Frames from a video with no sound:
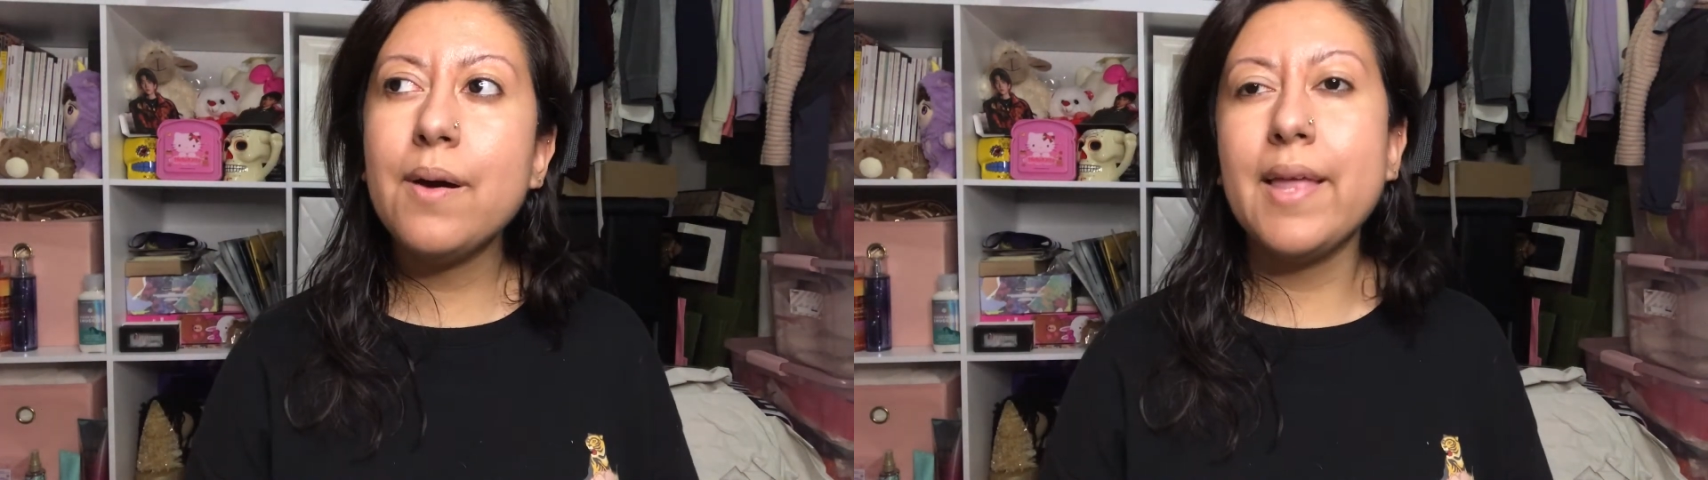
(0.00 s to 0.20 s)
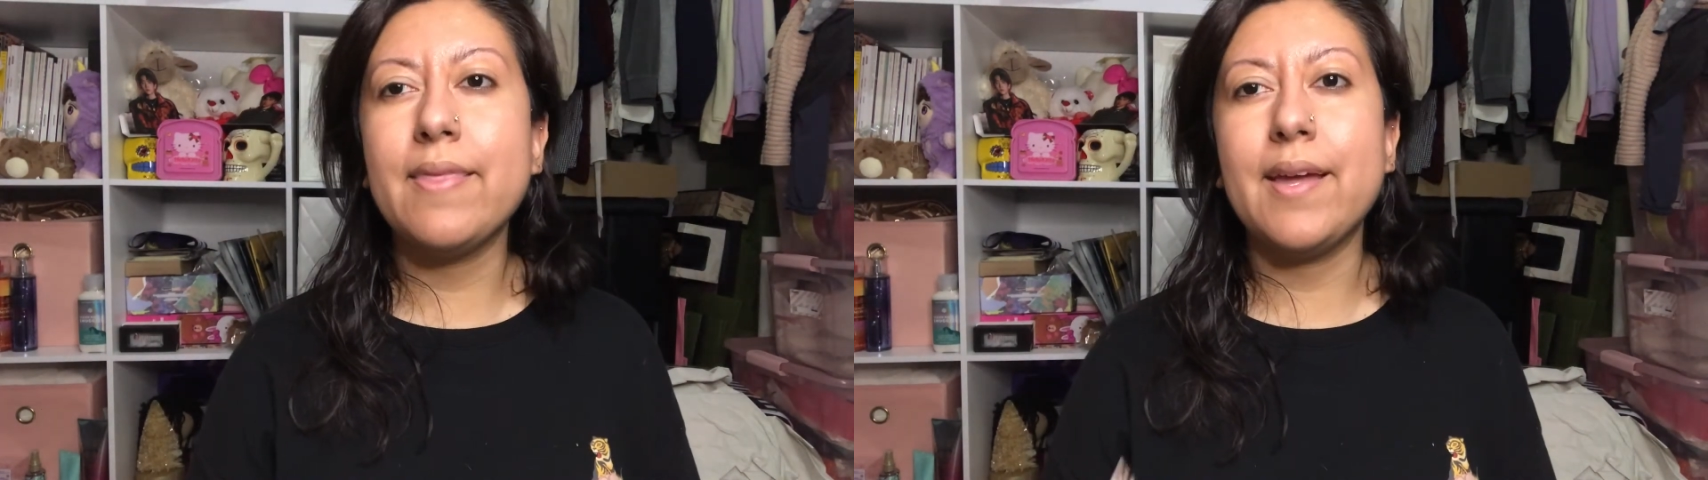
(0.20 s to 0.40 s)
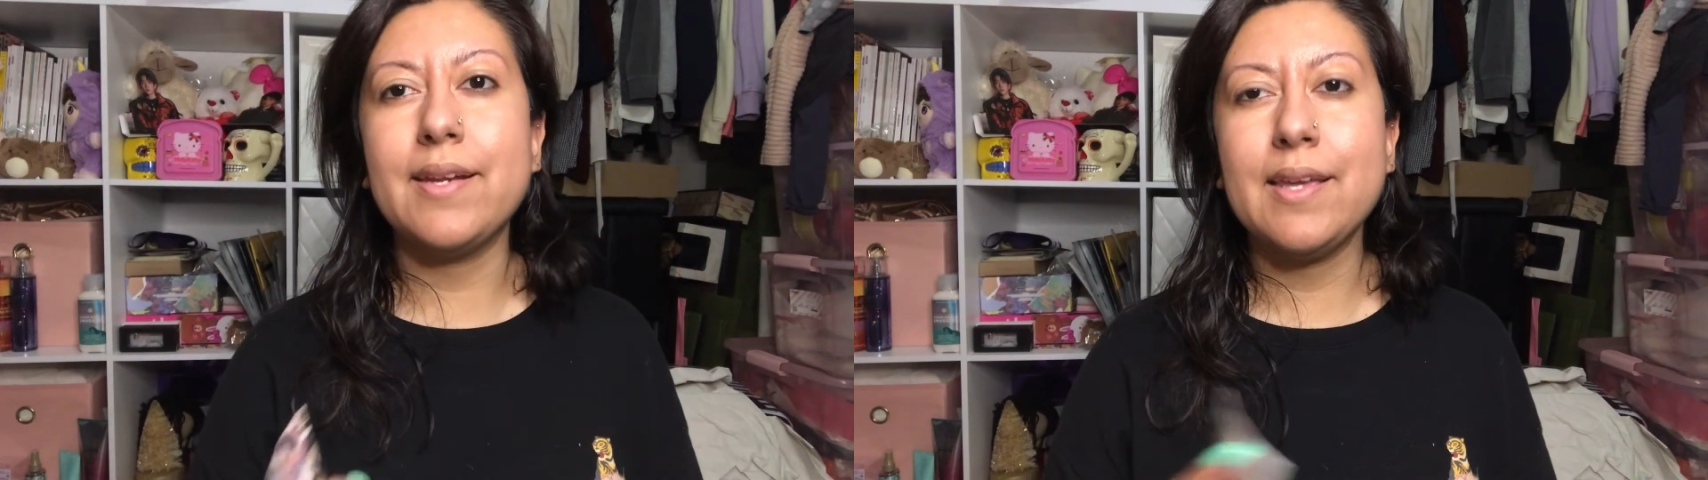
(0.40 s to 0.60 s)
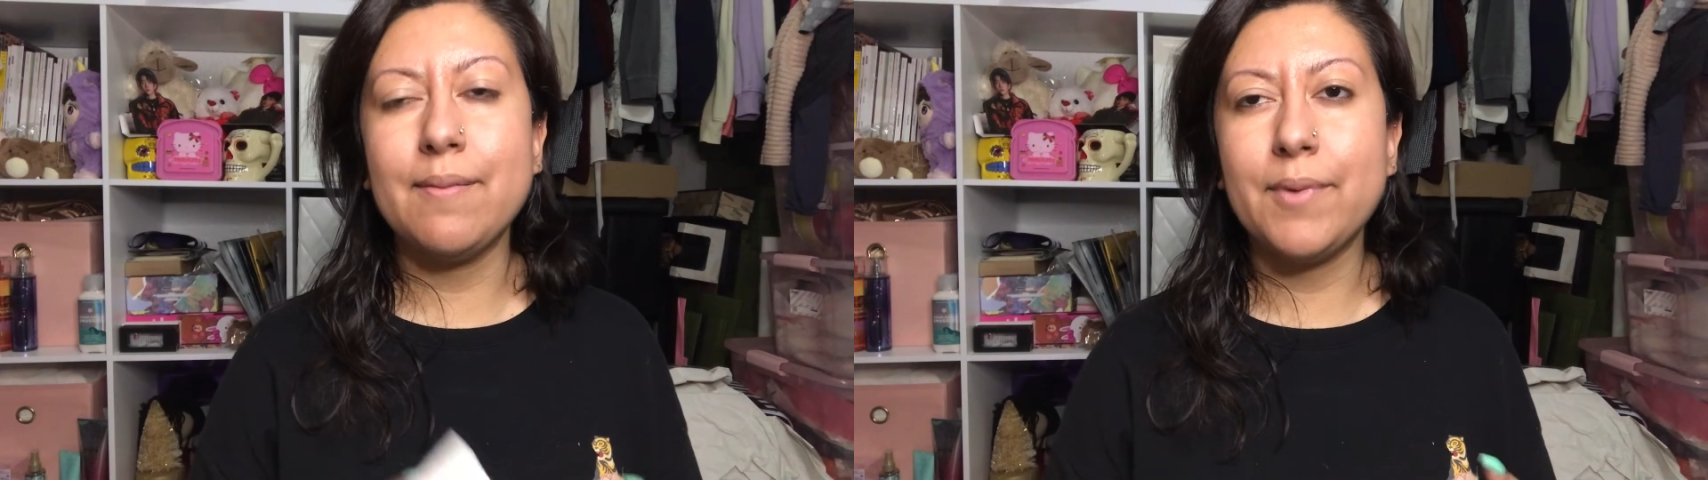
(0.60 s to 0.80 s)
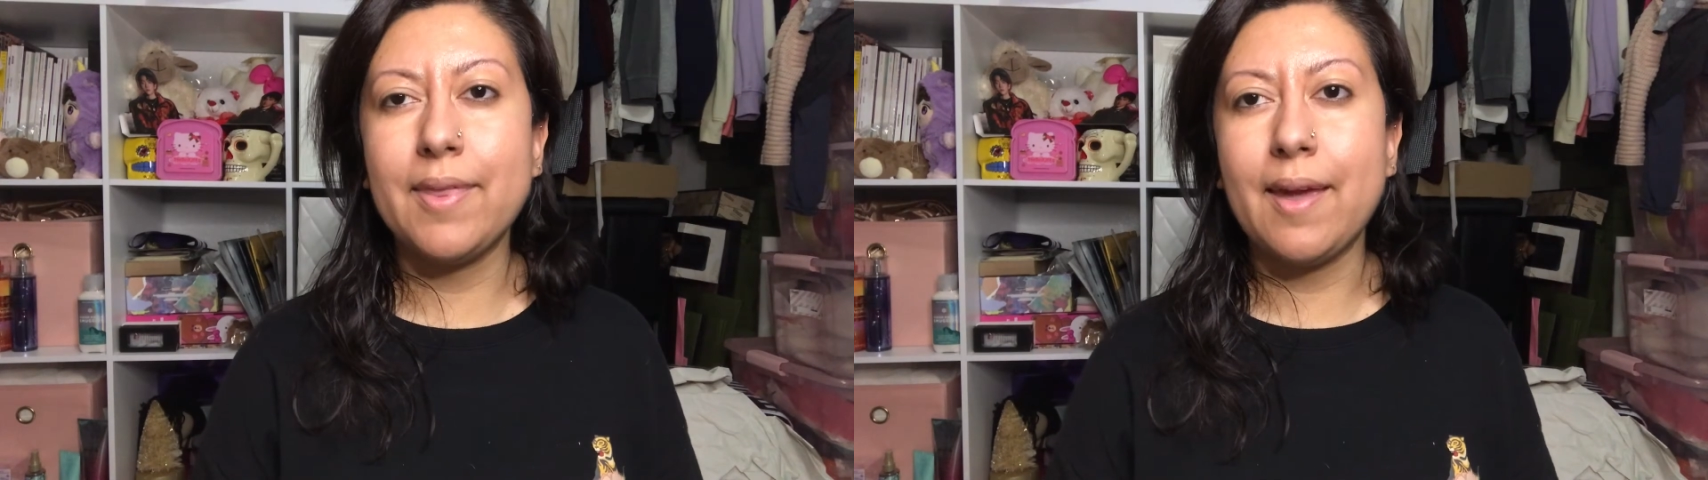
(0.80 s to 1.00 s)
and then him
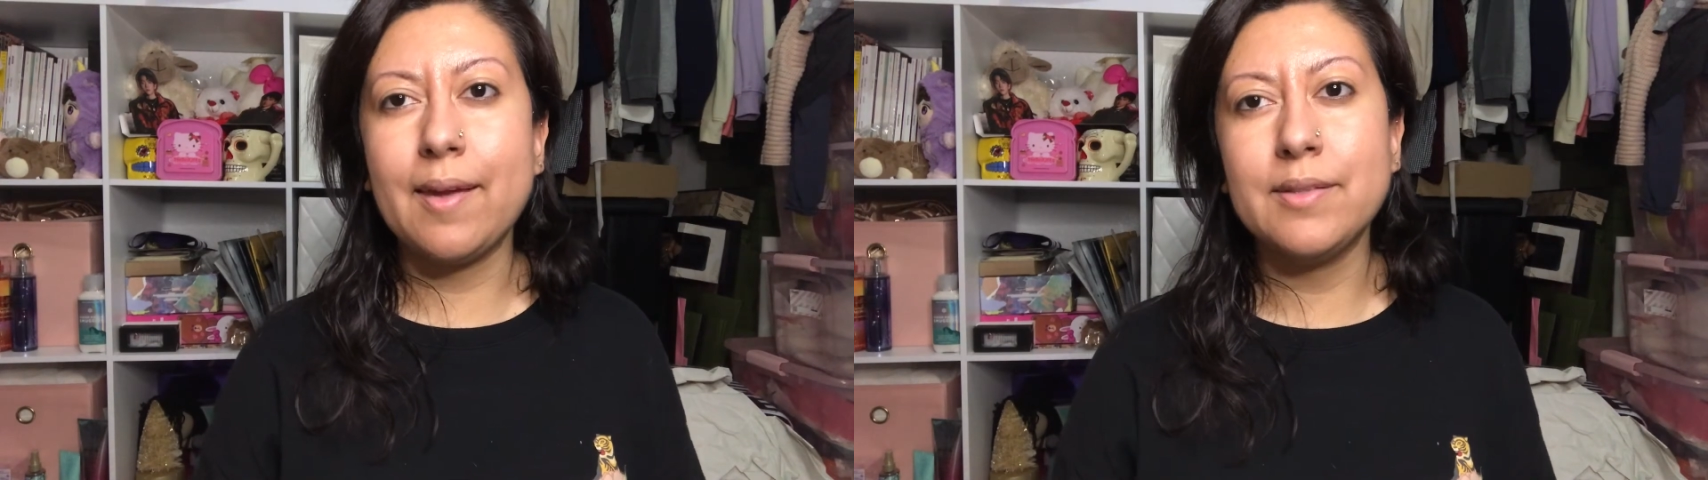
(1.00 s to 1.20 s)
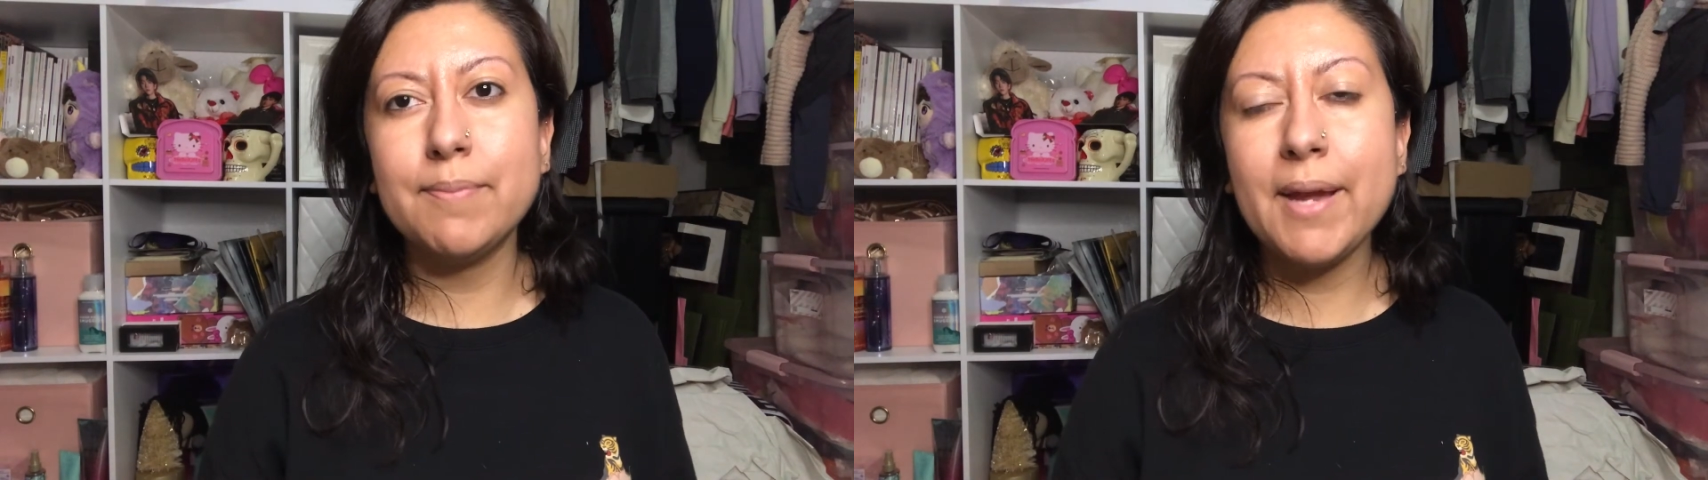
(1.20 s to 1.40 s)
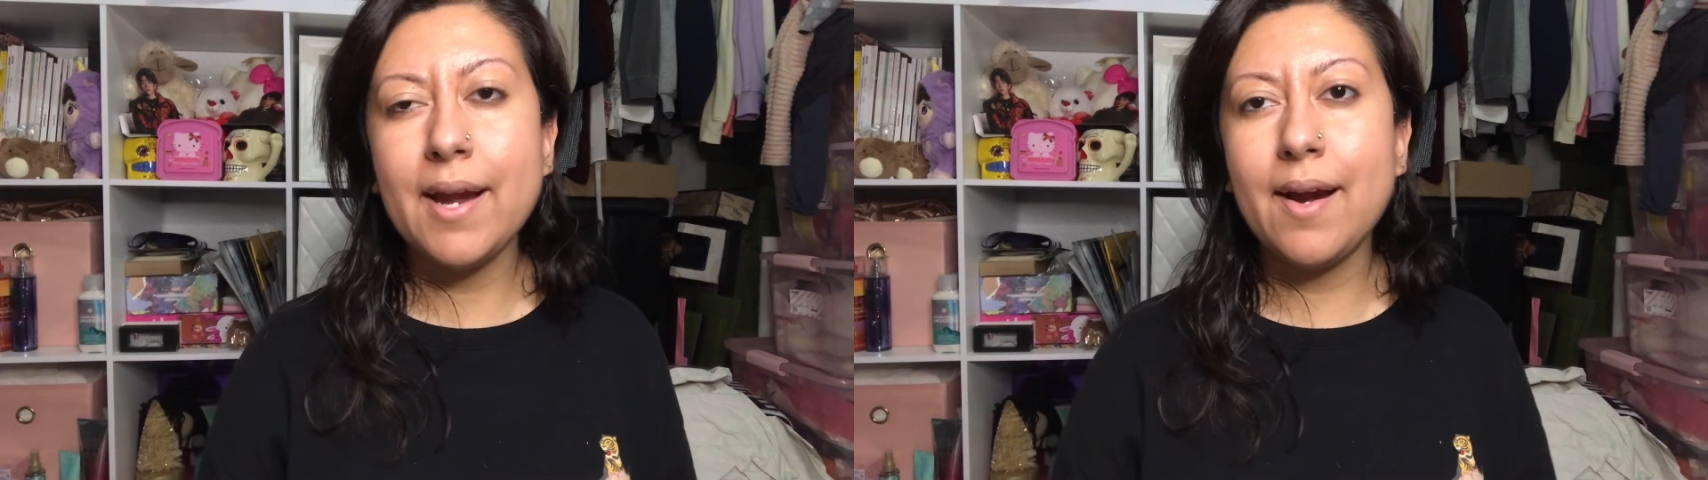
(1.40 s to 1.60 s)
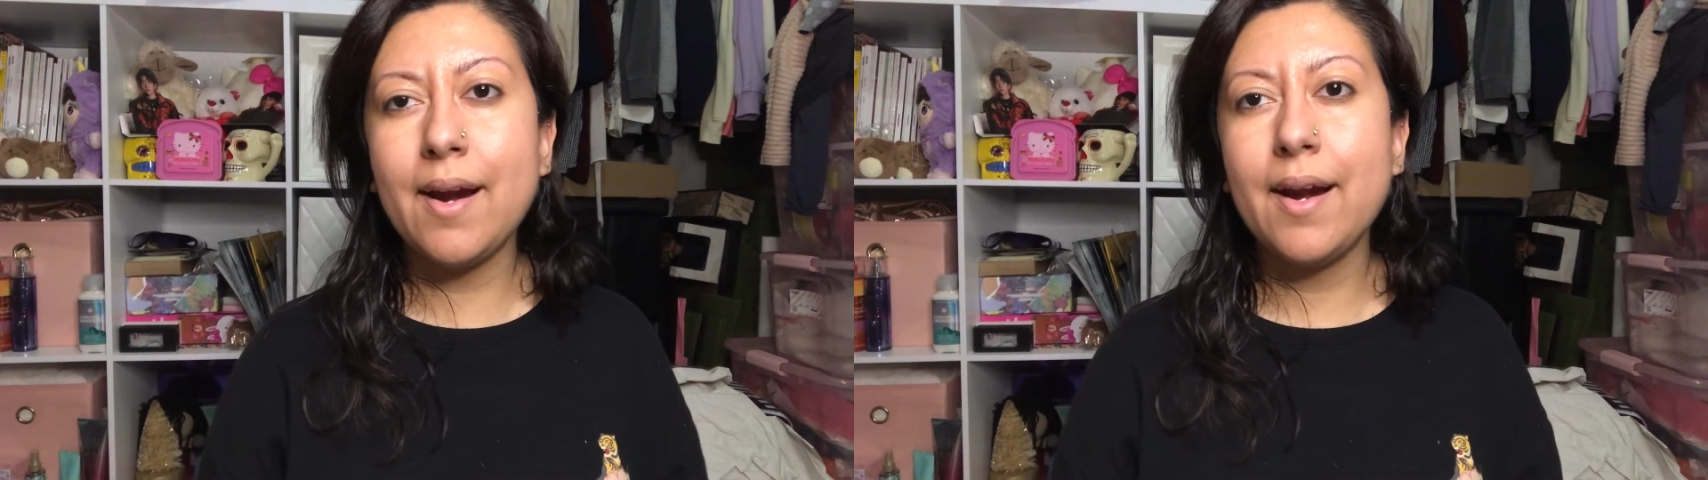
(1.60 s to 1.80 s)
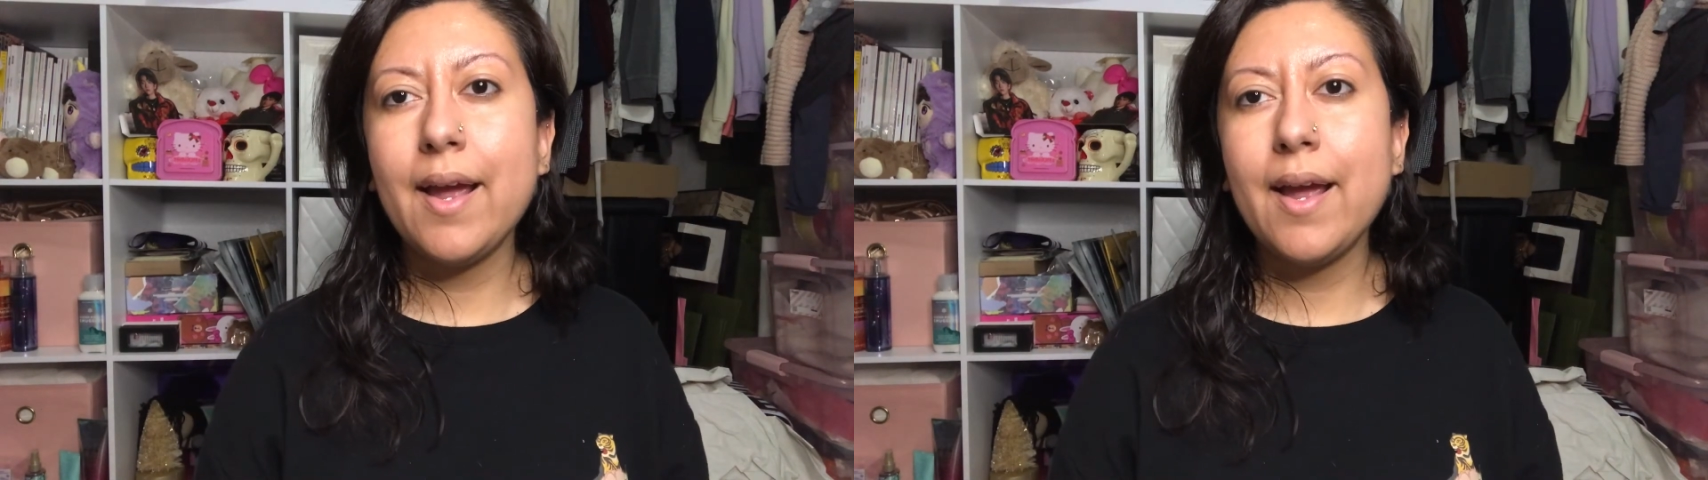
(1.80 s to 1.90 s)
with his bear